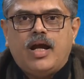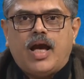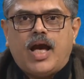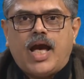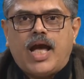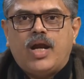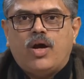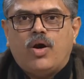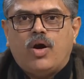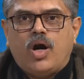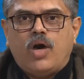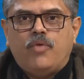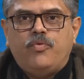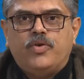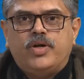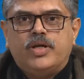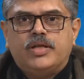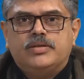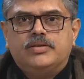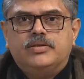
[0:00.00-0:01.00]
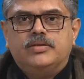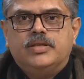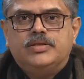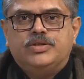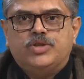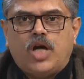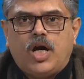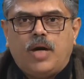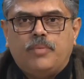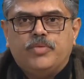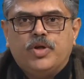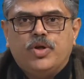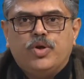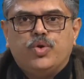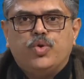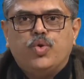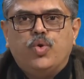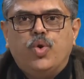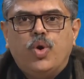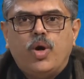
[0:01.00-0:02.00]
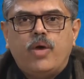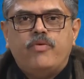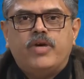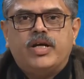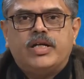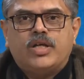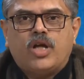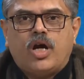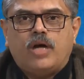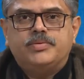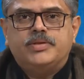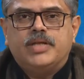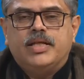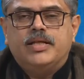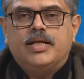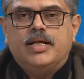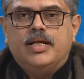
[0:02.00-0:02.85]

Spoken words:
and offer the job to whoever tops in the